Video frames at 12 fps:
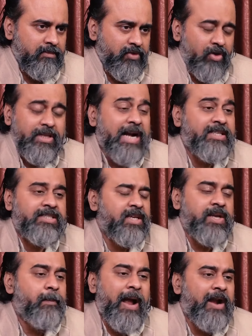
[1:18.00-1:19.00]
Now that's
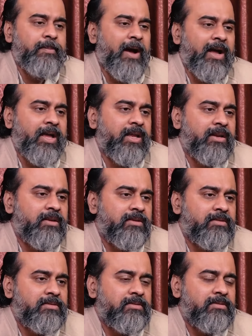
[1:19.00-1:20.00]
such a bad bargain.
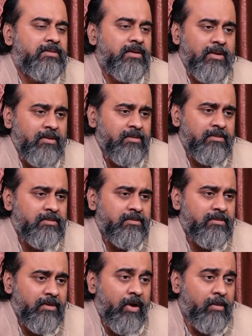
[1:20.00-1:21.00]
No,
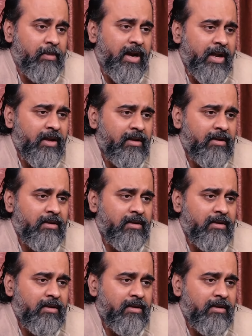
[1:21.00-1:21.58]
normally.